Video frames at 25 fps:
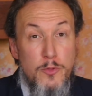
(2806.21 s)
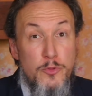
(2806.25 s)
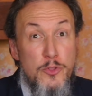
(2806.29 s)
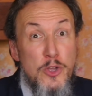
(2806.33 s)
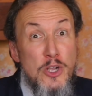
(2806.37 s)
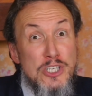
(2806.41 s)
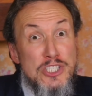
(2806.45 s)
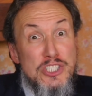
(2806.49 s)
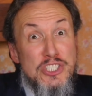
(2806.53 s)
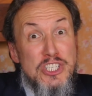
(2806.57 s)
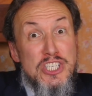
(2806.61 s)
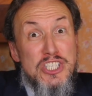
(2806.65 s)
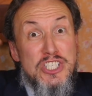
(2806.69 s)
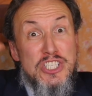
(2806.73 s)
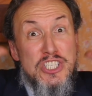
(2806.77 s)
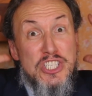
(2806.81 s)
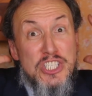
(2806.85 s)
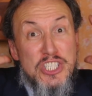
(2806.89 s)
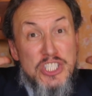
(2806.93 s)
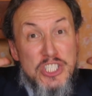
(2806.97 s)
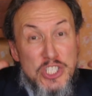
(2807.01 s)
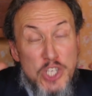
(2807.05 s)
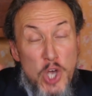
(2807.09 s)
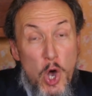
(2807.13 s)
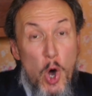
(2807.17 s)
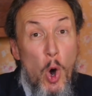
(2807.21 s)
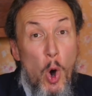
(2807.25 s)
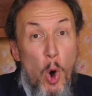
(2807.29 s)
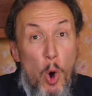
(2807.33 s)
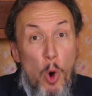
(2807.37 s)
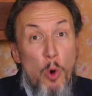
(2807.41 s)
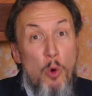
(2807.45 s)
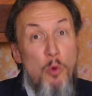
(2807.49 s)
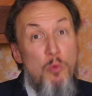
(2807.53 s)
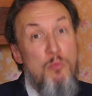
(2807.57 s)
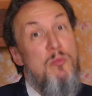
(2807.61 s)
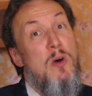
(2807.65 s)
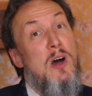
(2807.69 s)
There's just
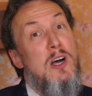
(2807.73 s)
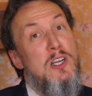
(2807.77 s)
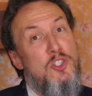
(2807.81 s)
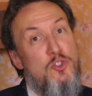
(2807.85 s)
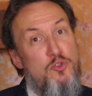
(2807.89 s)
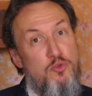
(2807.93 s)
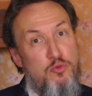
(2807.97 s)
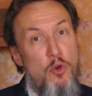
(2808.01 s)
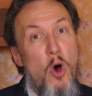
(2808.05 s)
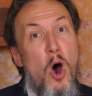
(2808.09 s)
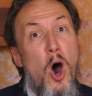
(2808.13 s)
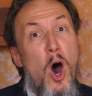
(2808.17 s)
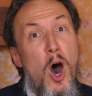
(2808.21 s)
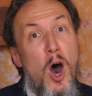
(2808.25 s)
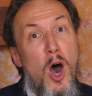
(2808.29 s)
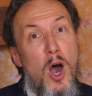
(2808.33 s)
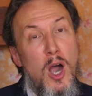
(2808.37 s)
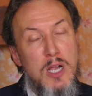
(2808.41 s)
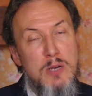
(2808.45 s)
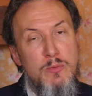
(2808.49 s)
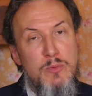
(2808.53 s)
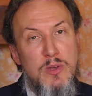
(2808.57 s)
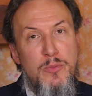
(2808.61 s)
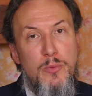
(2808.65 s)
so much wrong